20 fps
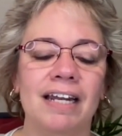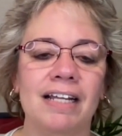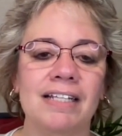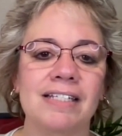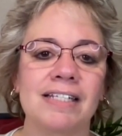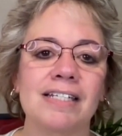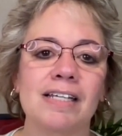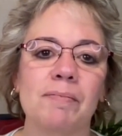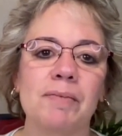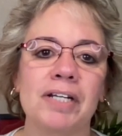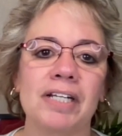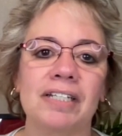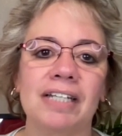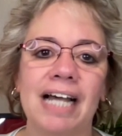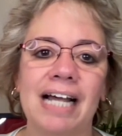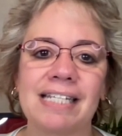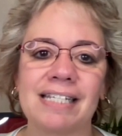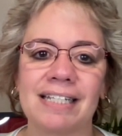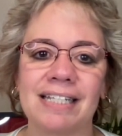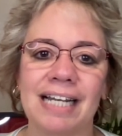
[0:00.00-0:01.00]
since I'm in
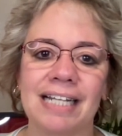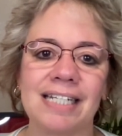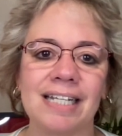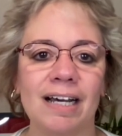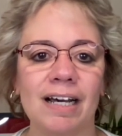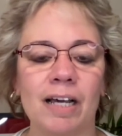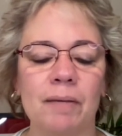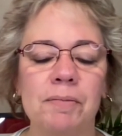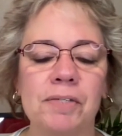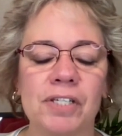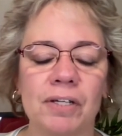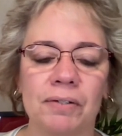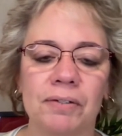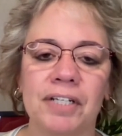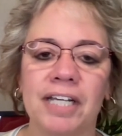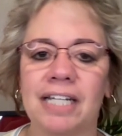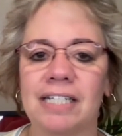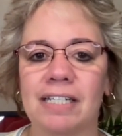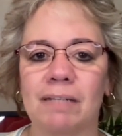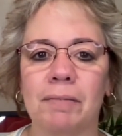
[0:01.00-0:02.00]
Alaska, that time
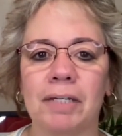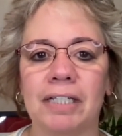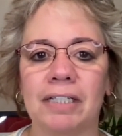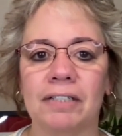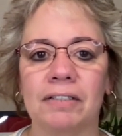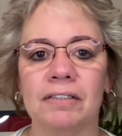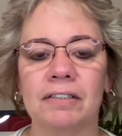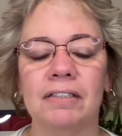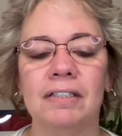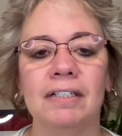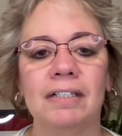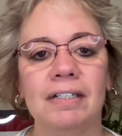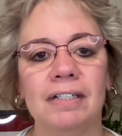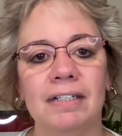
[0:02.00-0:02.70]
zone gets to be a little